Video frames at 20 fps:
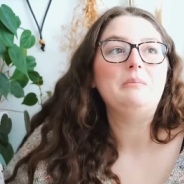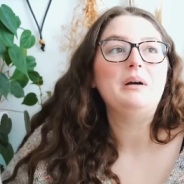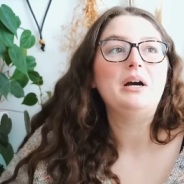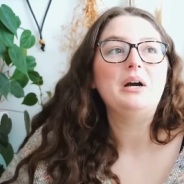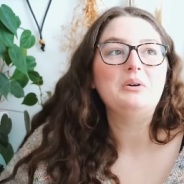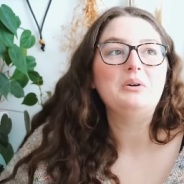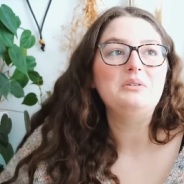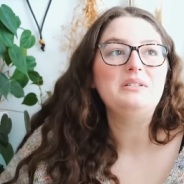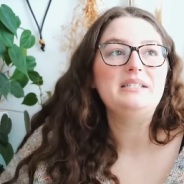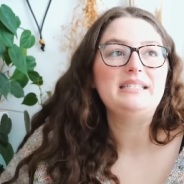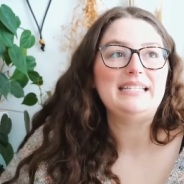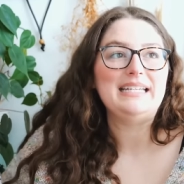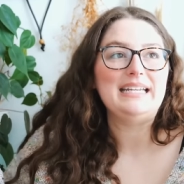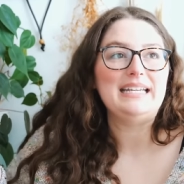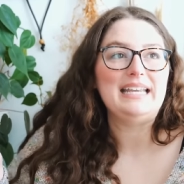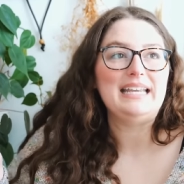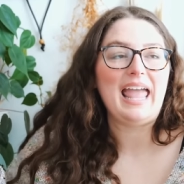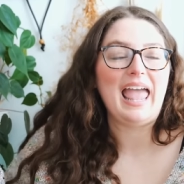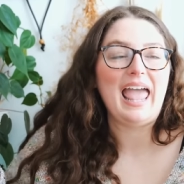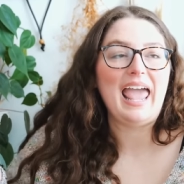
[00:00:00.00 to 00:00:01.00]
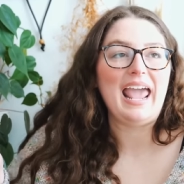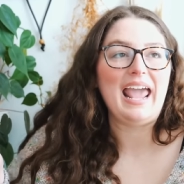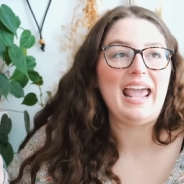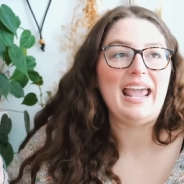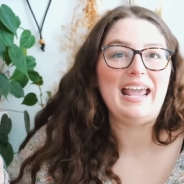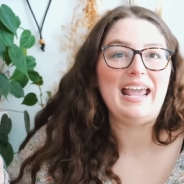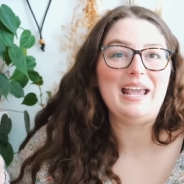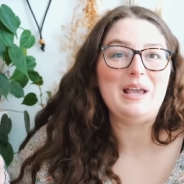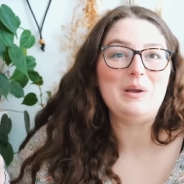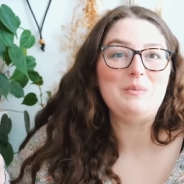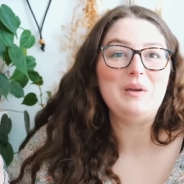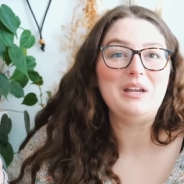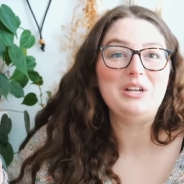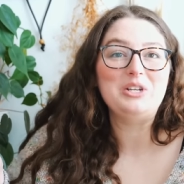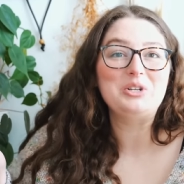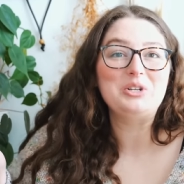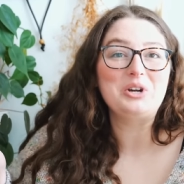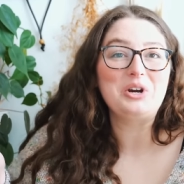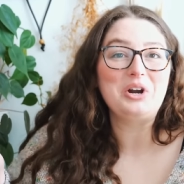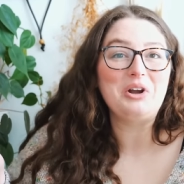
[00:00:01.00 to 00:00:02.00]
posted a
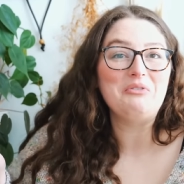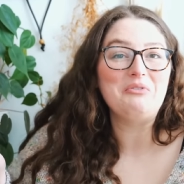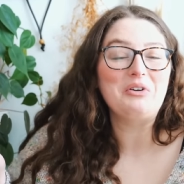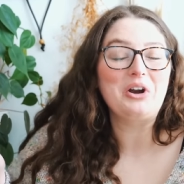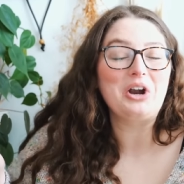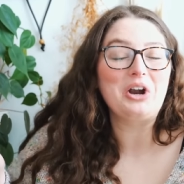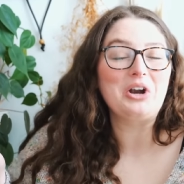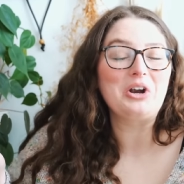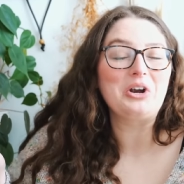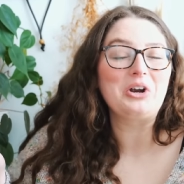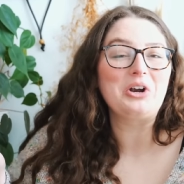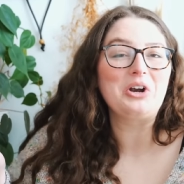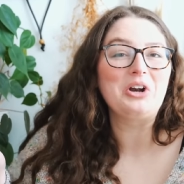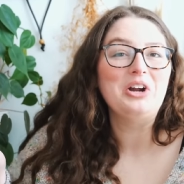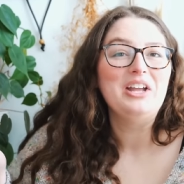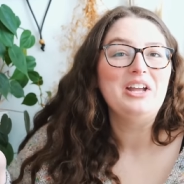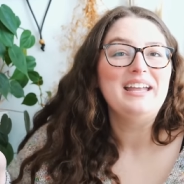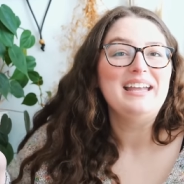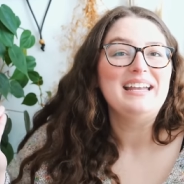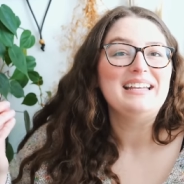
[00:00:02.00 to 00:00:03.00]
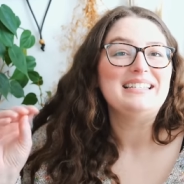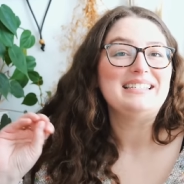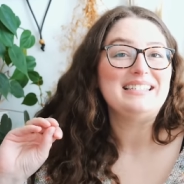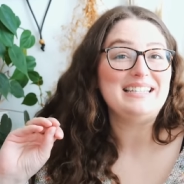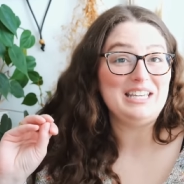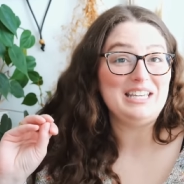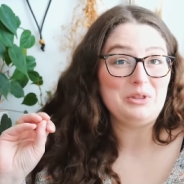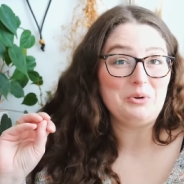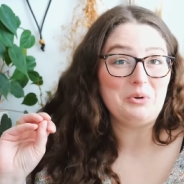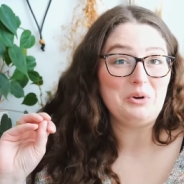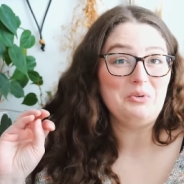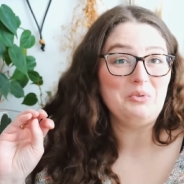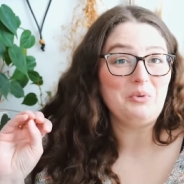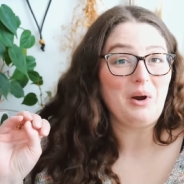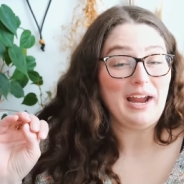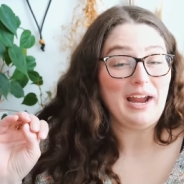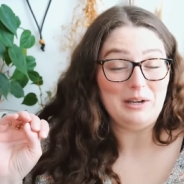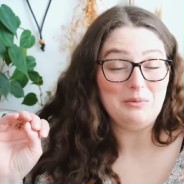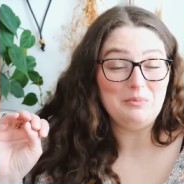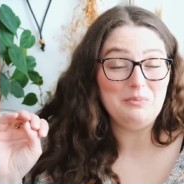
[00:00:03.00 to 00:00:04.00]
picture of her see-through
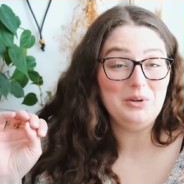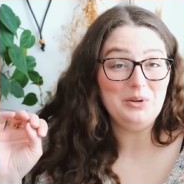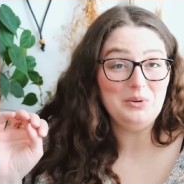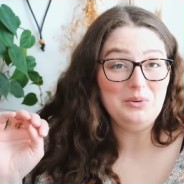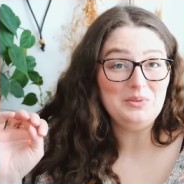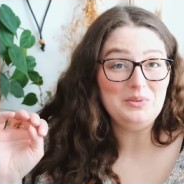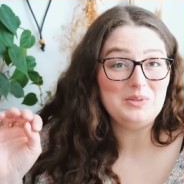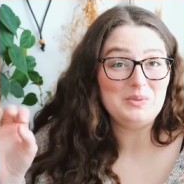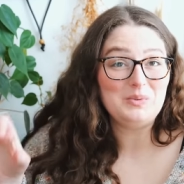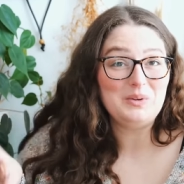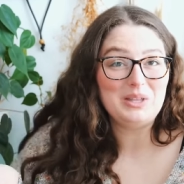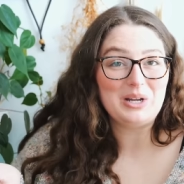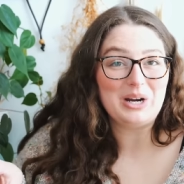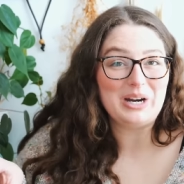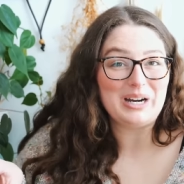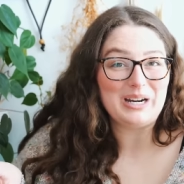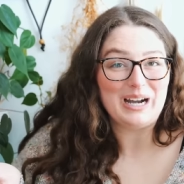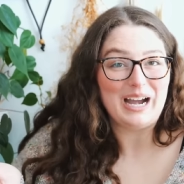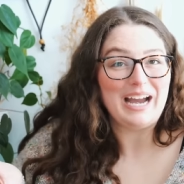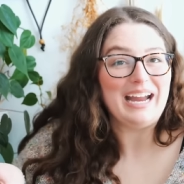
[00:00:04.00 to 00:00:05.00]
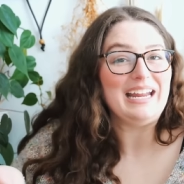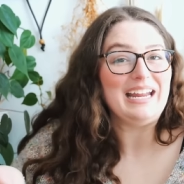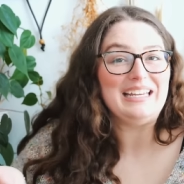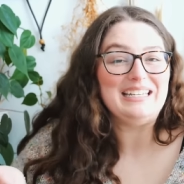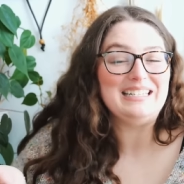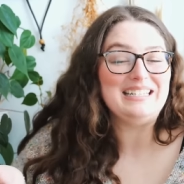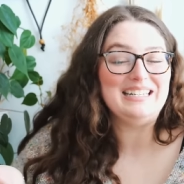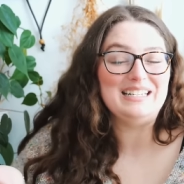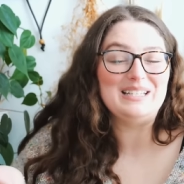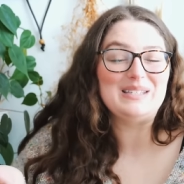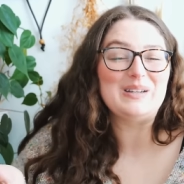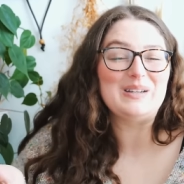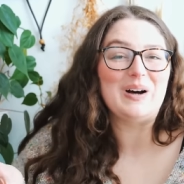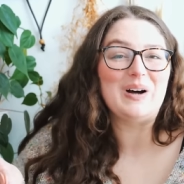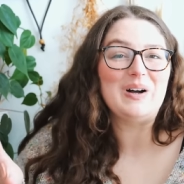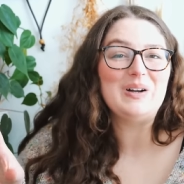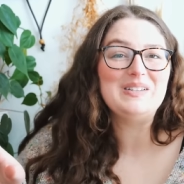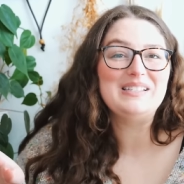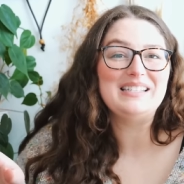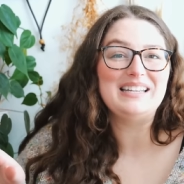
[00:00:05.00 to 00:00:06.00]
rain boots with her hand knit
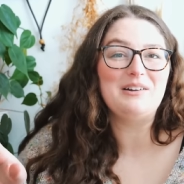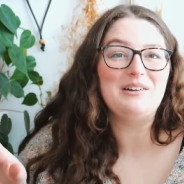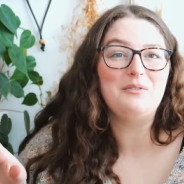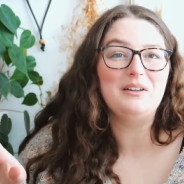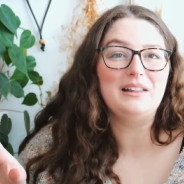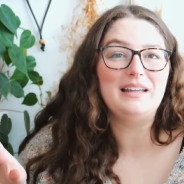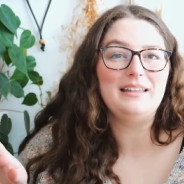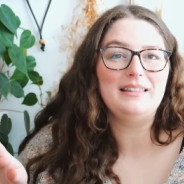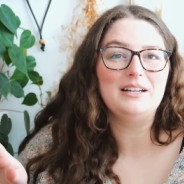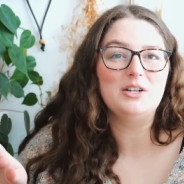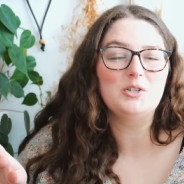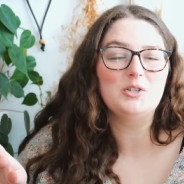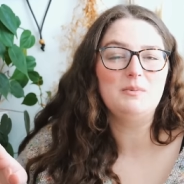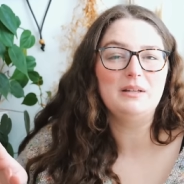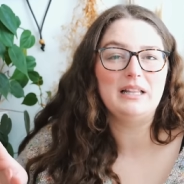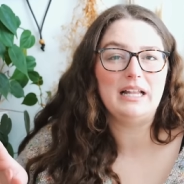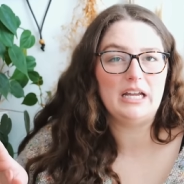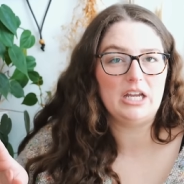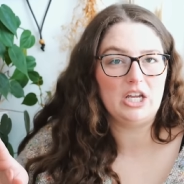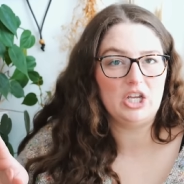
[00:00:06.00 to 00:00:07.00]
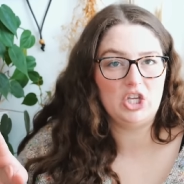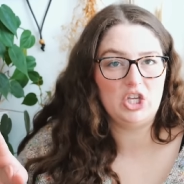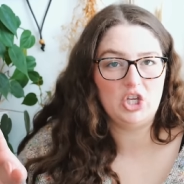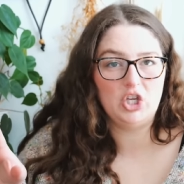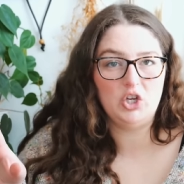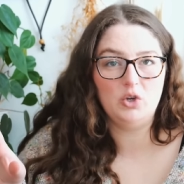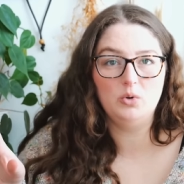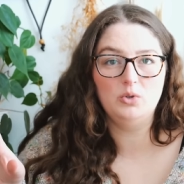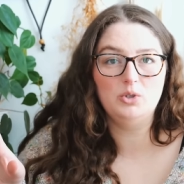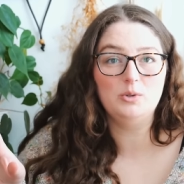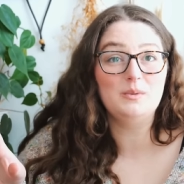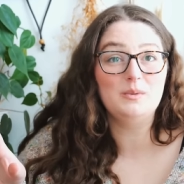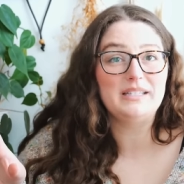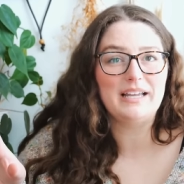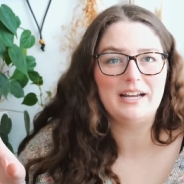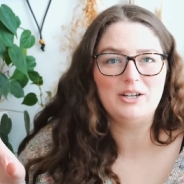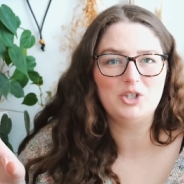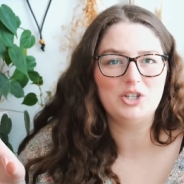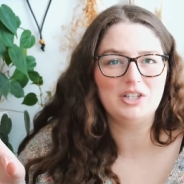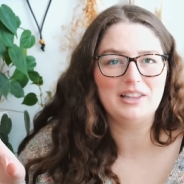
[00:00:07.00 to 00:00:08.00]
socks. And I feel like there's been like a huge
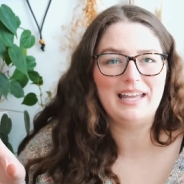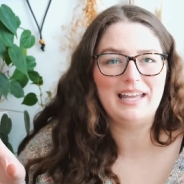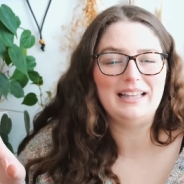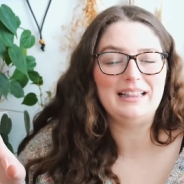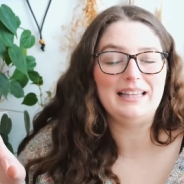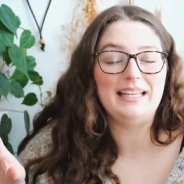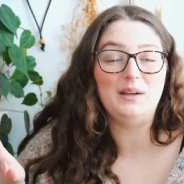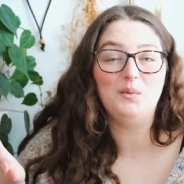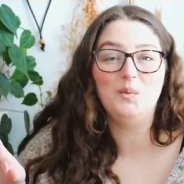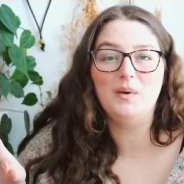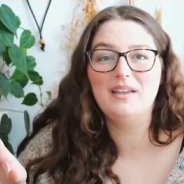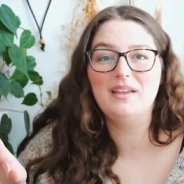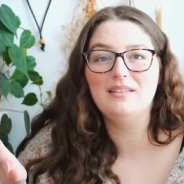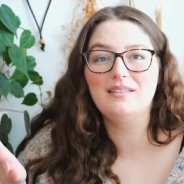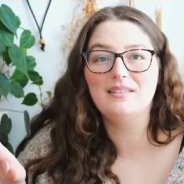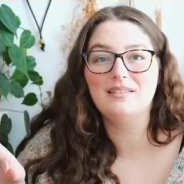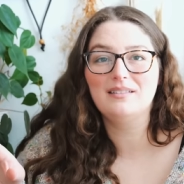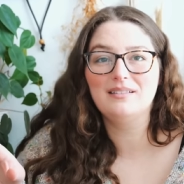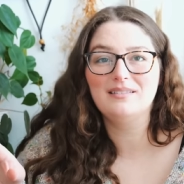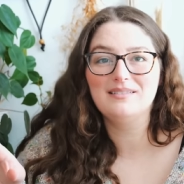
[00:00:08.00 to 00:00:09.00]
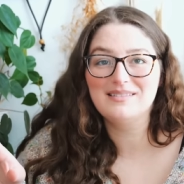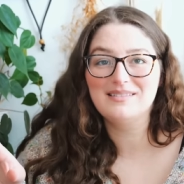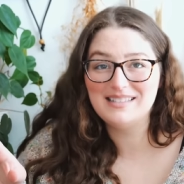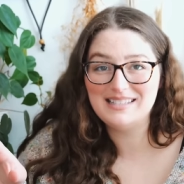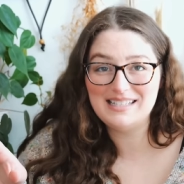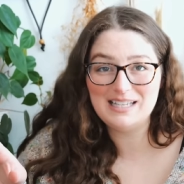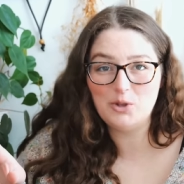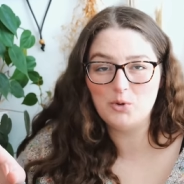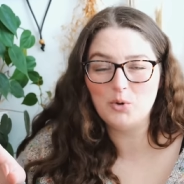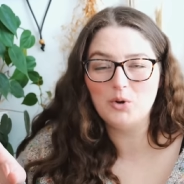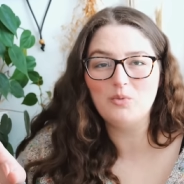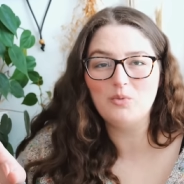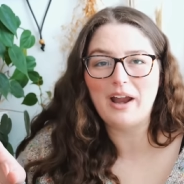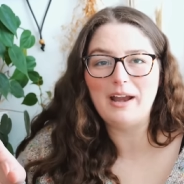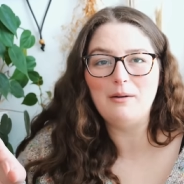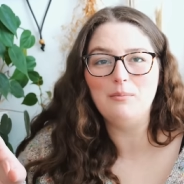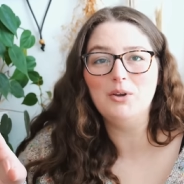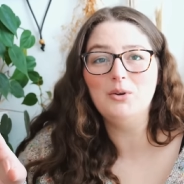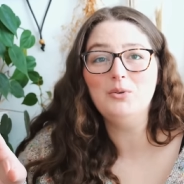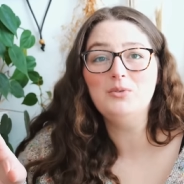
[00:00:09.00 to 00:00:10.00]
obsession lately with see-through
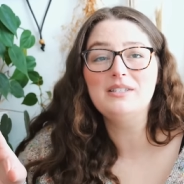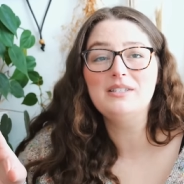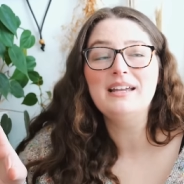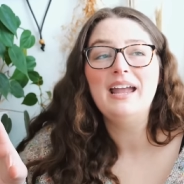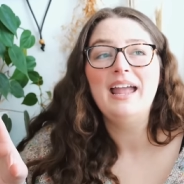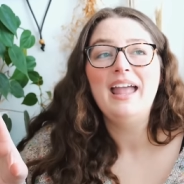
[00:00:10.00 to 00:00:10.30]
rain boots.